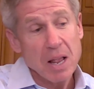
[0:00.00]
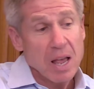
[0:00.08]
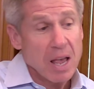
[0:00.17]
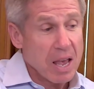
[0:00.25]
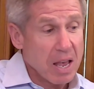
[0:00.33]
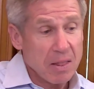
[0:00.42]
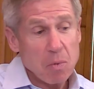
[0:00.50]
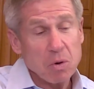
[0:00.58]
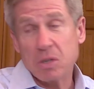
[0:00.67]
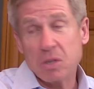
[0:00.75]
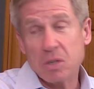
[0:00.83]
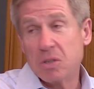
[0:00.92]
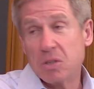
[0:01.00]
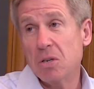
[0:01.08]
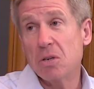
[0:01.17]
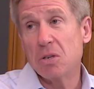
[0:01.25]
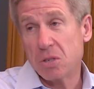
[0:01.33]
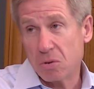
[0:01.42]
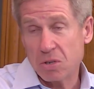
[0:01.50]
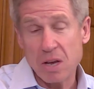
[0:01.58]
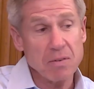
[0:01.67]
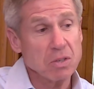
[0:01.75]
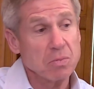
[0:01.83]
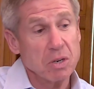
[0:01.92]
and that will continue to show
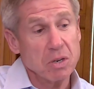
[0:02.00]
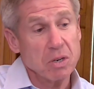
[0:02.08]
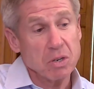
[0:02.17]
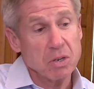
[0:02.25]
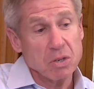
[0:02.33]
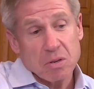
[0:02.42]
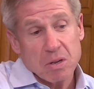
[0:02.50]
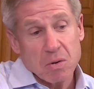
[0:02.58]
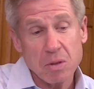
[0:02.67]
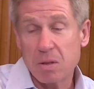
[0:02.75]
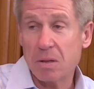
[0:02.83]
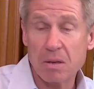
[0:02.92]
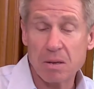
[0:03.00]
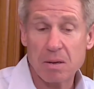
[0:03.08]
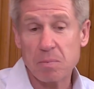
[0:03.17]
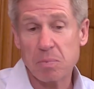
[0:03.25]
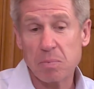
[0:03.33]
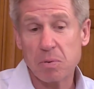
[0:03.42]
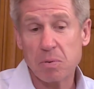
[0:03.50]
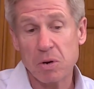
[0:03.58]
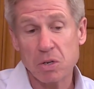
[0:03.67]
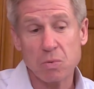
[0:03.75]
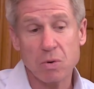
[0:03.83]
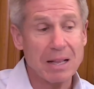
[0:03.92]
savings because the
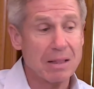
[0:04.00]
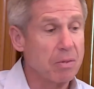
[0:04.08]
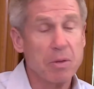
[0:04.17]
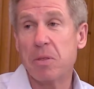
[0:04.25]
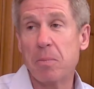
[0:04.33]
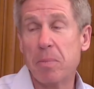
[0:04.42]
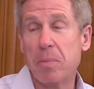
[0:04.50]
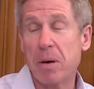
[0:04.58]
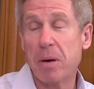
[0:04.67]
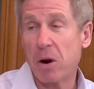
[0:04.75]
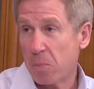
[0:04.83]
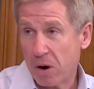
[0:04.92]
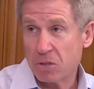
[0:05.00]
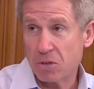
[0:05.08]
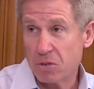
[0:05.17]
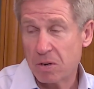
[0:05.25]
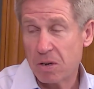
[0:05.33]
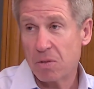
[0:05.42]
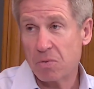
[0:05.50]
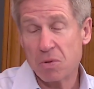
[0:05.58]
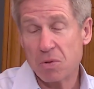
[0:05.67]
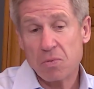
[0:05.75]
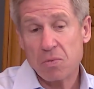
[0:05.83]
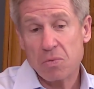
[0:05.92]
employees will get the better prices
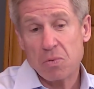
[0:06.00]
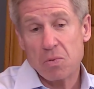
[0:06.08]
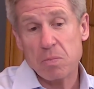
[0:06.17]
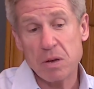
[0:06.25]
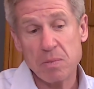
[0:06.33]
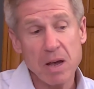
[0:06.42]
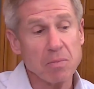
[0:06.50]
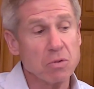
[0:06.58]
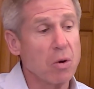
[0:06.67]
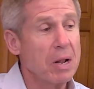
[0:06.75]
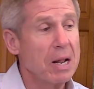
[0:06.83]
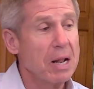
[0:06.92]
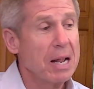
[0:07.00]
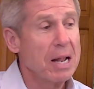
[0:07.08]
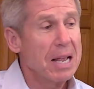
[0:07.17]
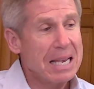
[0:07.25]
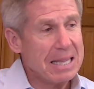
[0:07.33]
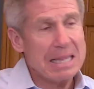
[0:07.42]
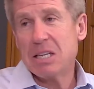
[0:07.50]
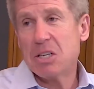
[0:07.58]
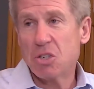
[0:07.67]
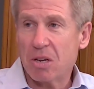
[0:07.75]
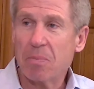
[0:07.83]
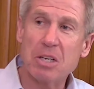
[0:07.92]
through the PBM. So
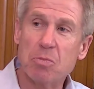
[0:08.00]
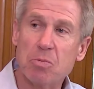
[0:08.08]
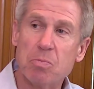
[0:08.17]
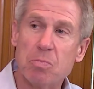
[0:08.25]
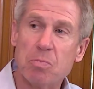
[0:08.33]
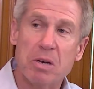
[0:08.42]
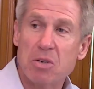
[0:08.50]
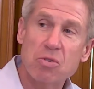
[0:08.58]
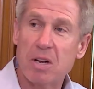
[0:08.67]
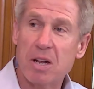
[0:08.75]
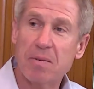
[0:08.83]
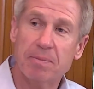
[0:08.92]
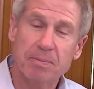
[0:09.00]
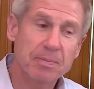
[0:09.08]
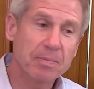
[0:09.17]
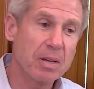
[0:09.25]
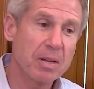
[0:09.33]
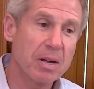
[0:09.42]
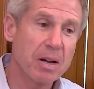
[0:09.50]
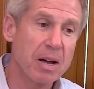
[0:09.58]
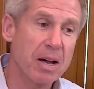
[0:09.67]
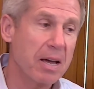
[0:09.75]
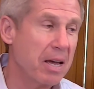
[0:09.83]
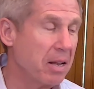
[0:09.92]
this is something he's been interested in,
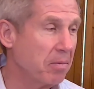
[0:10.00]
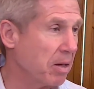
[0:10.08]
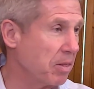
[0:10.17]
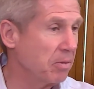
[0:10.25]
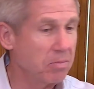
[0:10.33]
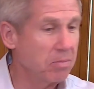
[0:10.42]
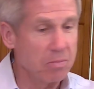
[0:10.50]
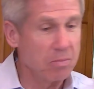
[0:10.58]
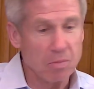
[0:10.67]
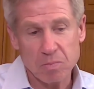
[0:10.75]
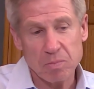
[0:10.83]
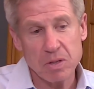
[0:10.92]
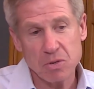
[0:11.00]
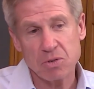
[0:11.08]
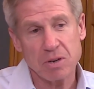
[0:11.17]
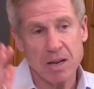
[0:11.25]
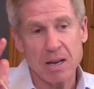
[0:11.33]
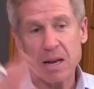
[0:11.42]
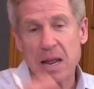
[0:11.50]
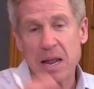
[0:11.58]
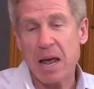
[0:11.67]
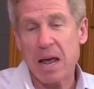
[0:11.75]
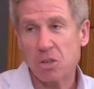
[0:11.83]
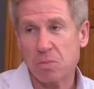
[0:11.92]
and I think this
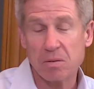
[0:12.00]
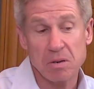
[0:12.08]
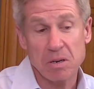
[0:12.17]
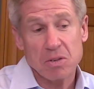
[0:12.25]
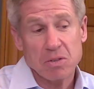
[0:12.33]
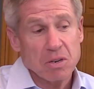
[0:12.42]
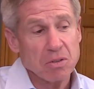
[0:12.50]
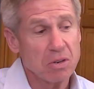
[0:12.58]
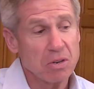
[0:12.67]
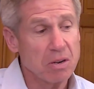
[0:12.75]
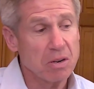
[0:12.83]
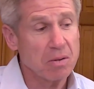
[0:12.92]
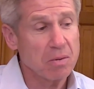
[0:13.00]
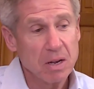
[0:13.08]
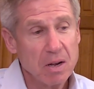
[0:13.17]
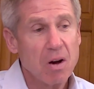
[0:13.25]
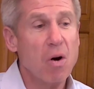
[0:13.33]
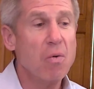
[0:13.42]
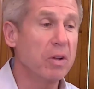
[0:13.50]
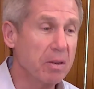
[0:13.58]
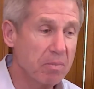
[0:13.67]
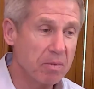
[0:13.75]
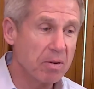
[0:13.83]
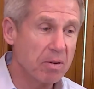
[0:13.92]
announcement is
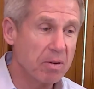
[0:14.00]
hopefully